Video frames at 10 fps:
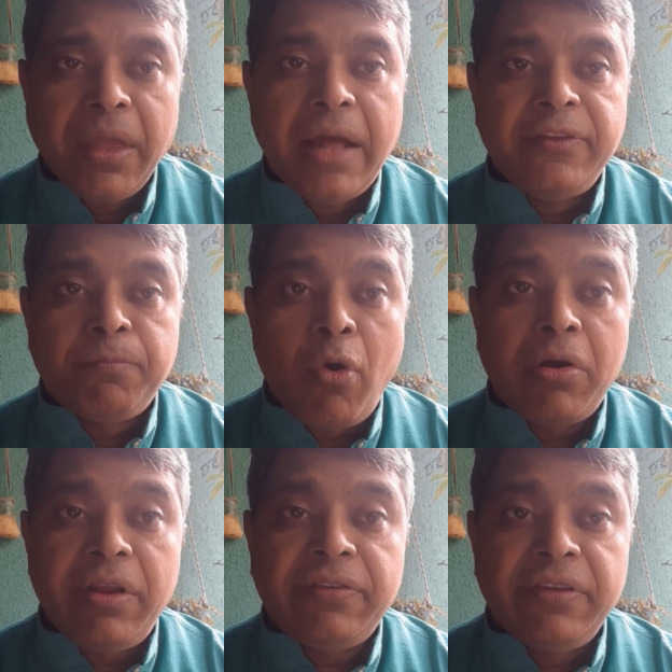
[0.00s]
and this
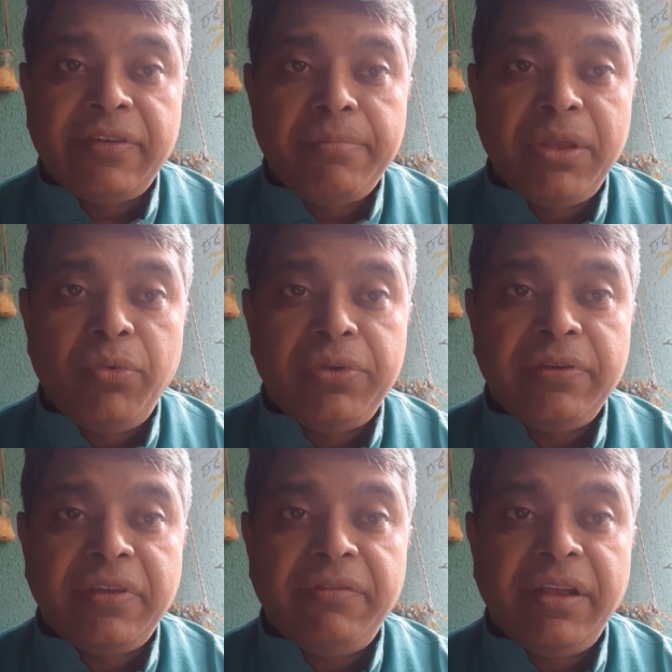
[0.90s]
progress is something which
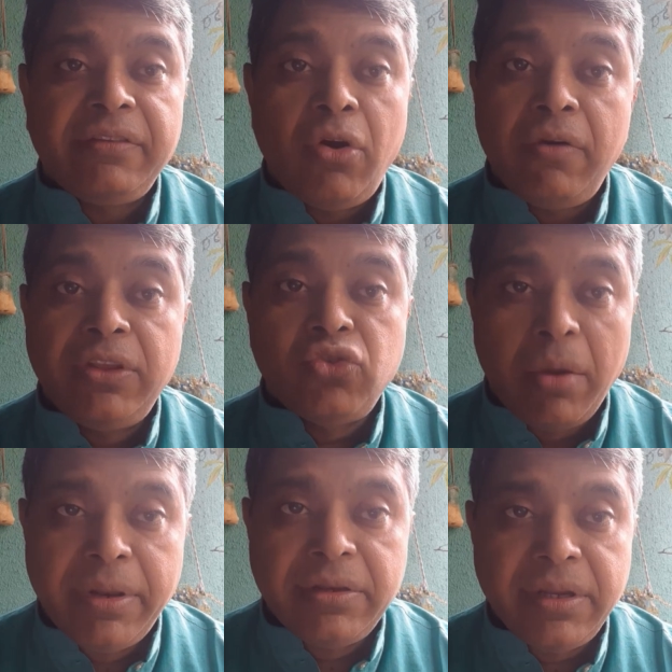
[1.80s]
is giving us a lot of
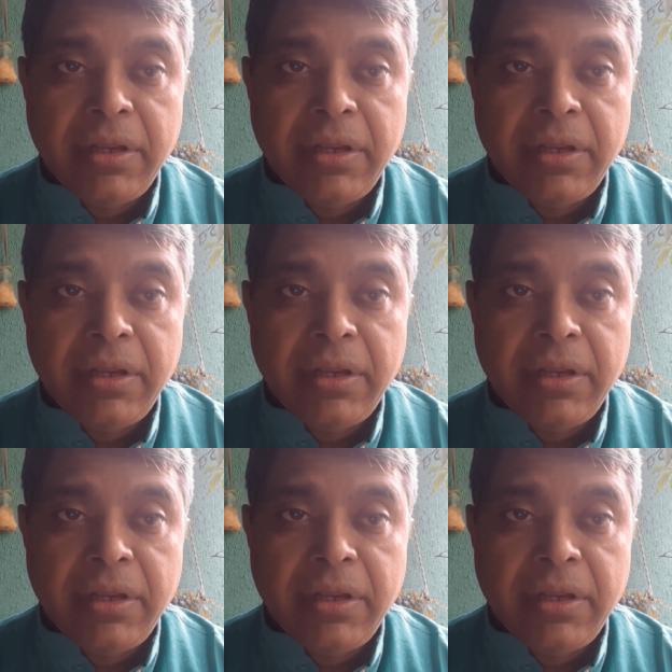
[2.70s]
enjoyment.